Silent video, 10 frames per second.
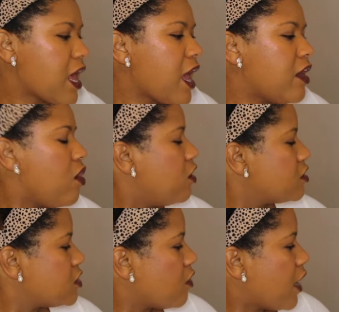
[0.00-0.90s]
And
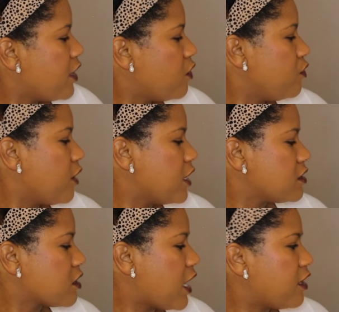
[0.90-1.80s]
also, I know you guys
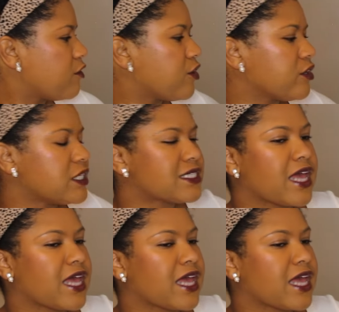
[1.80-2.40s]
are kind of curious